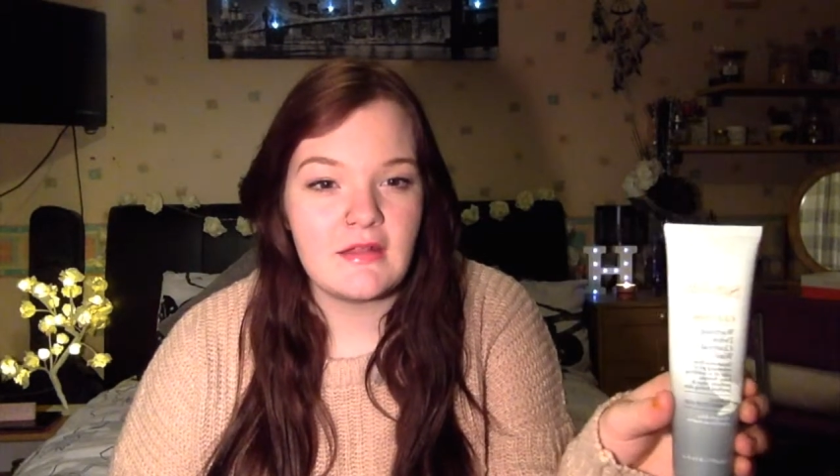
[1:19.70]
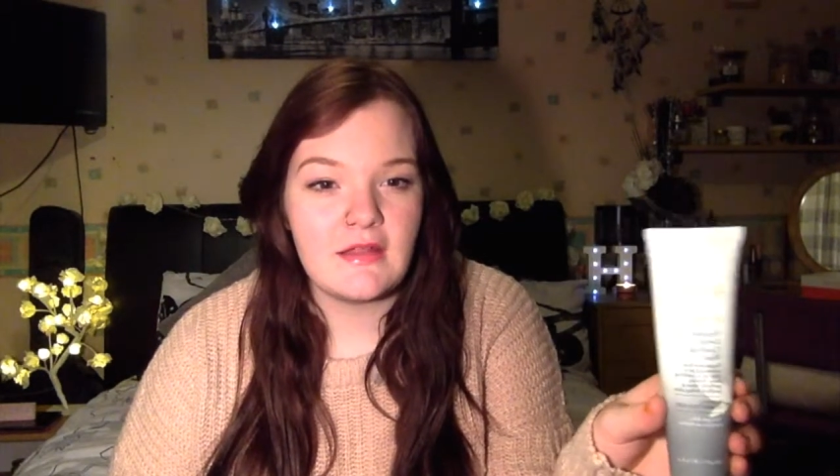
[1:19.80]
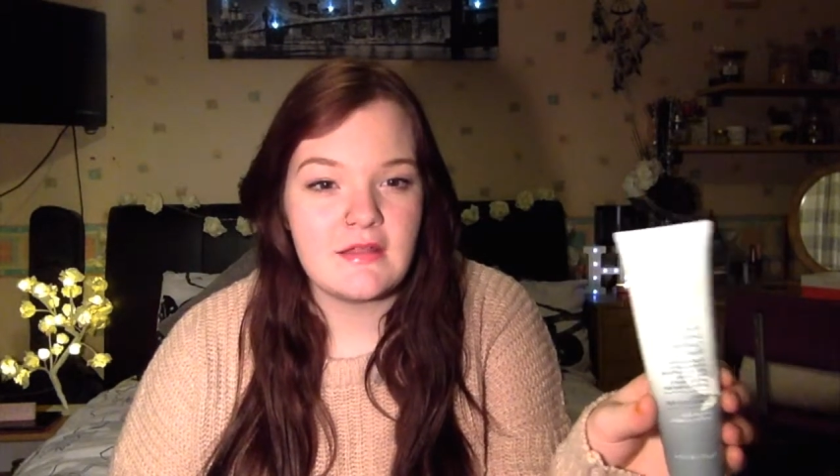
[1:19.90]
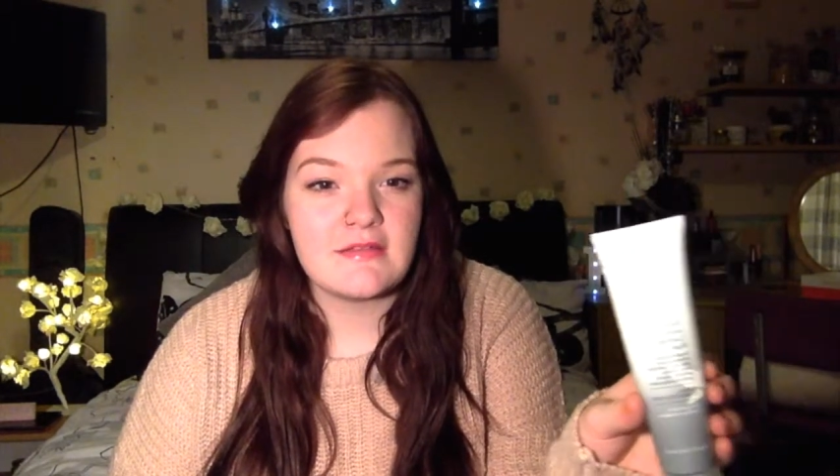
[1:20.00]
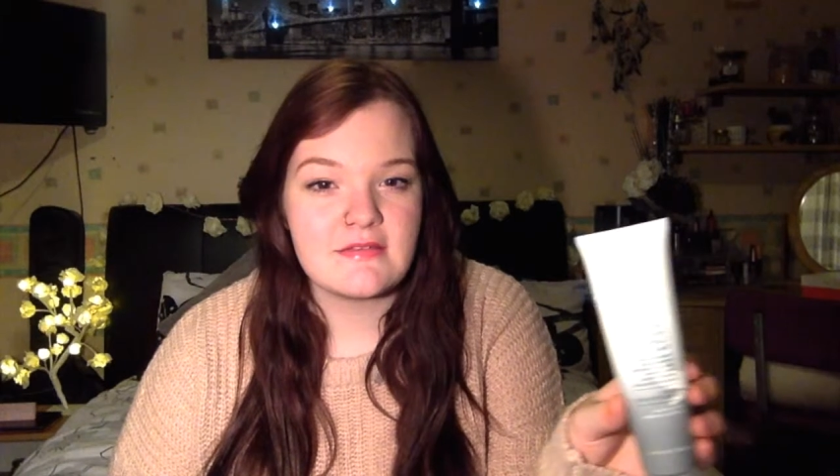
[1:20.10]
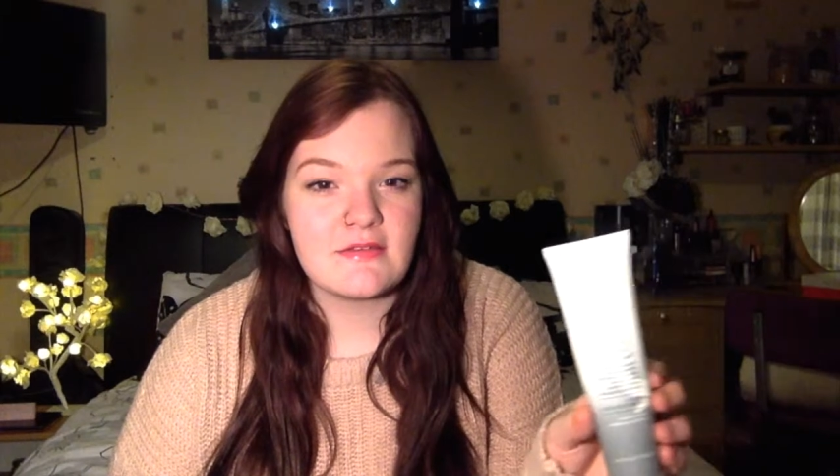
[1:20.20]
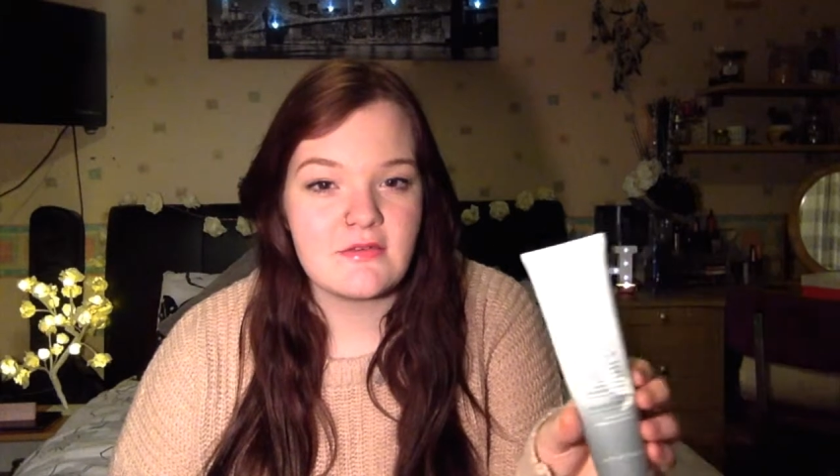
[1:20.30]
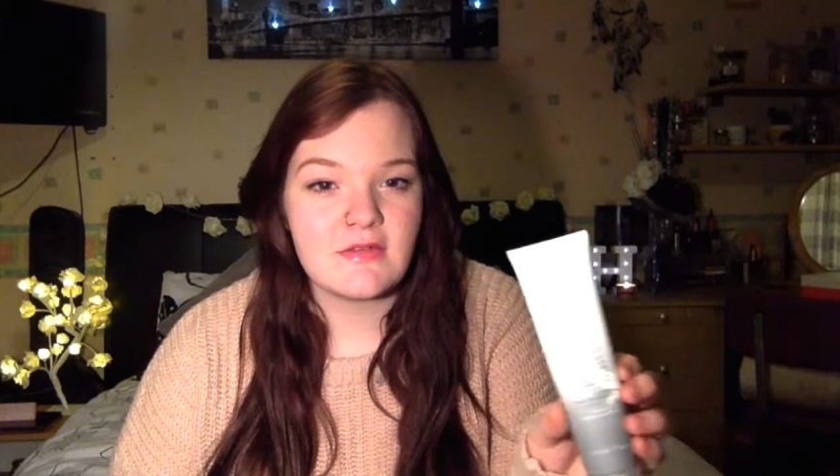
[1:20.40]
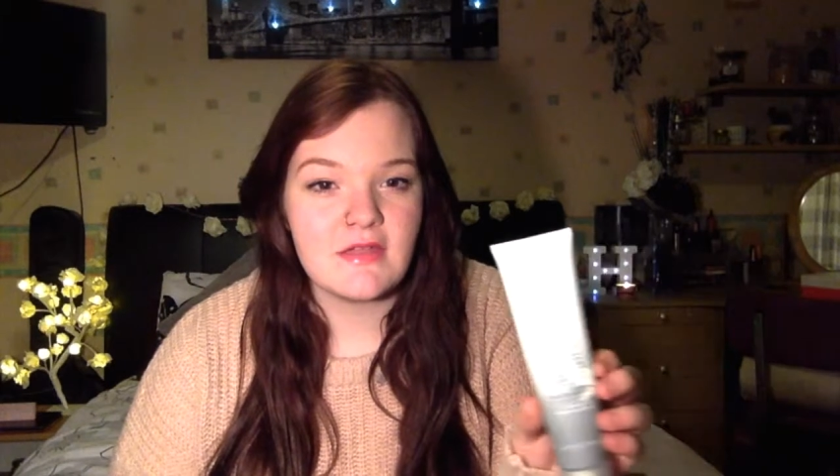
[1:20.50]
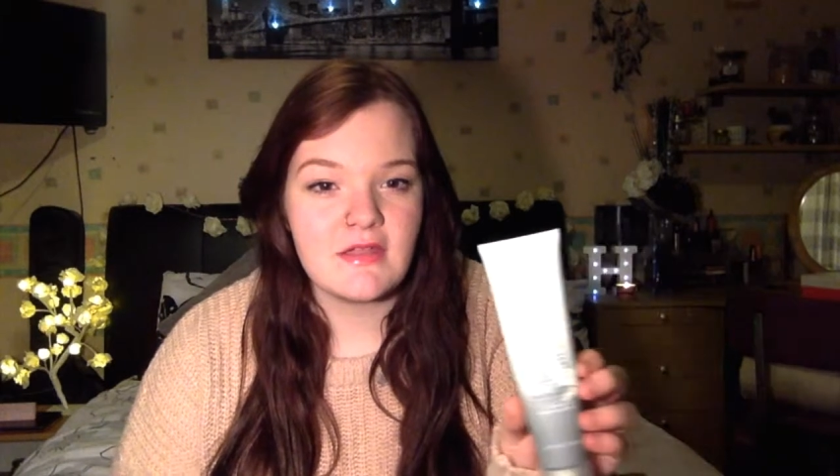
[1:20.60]
Light's
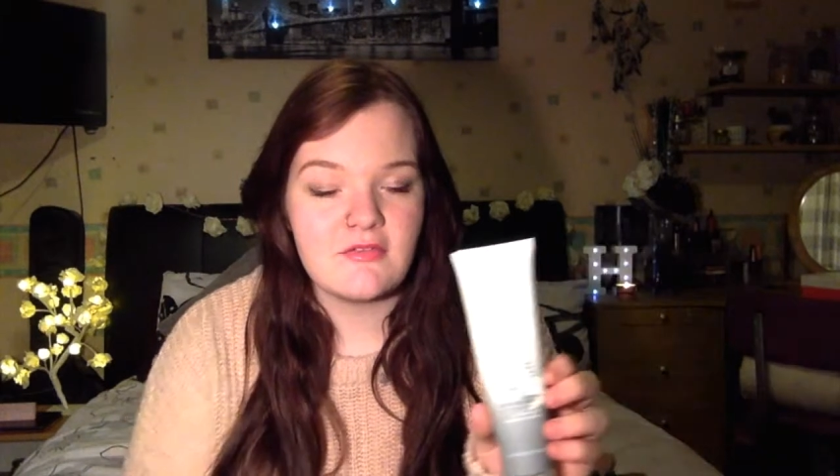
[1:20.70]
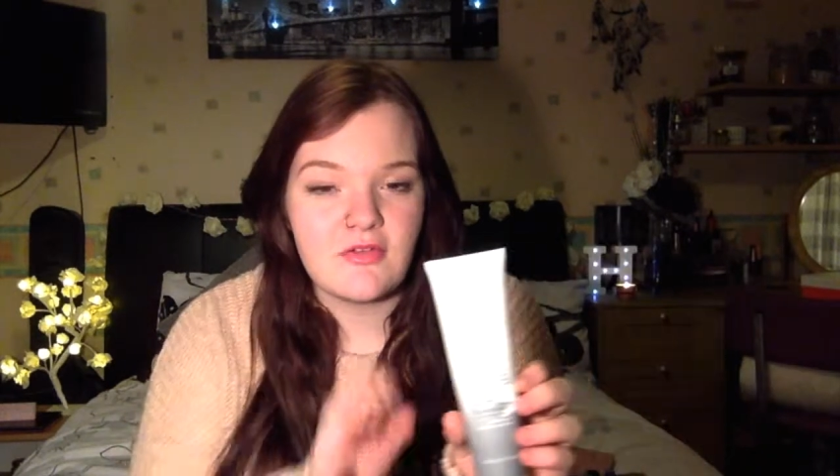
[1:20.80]
not going to